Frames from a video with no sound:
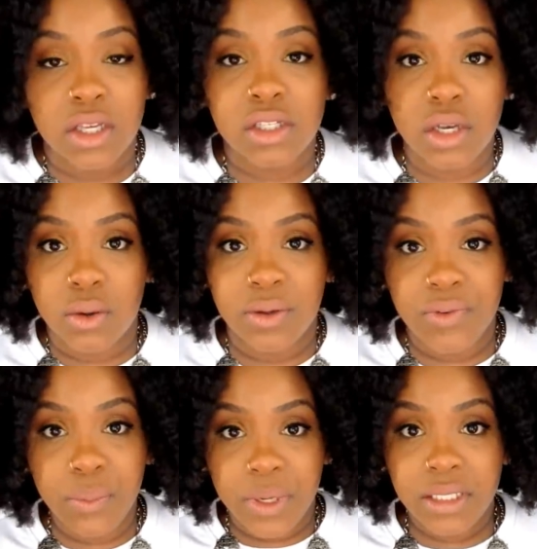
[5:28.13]
so if
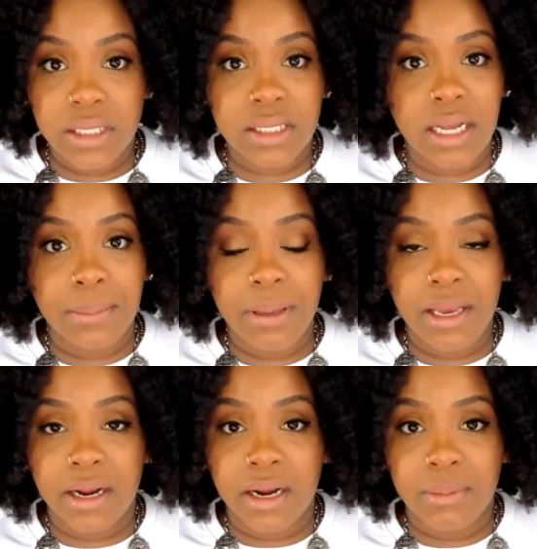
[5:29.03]
you wanted to stop
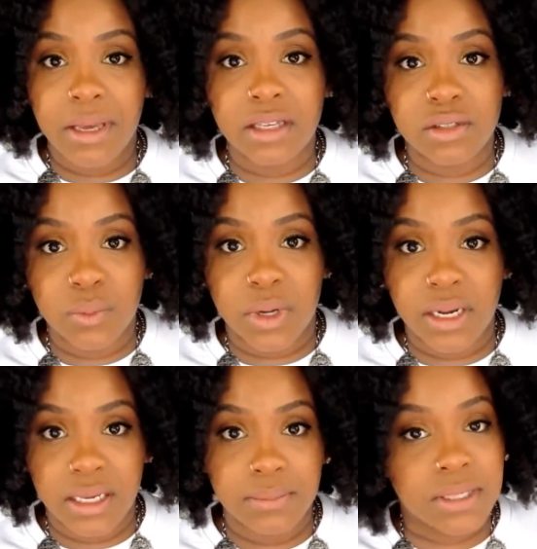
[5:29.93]
here because you want
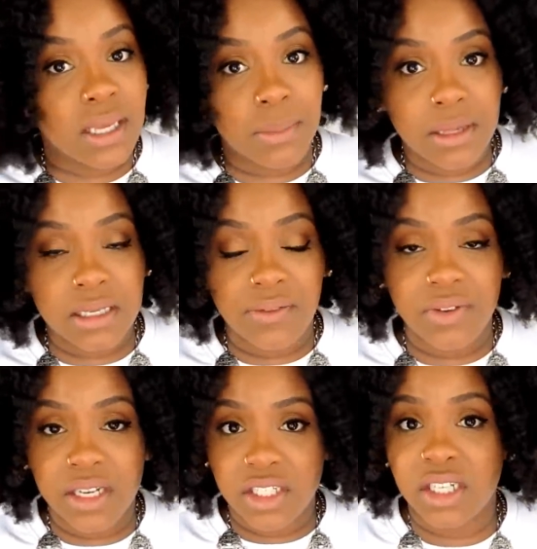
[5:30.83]
to keep some of the
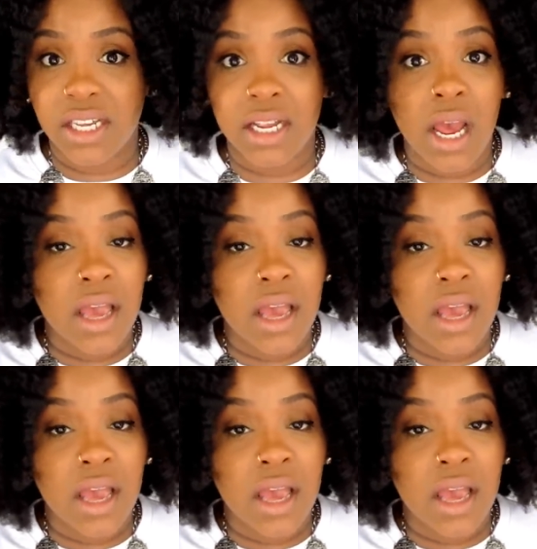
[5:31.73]
definition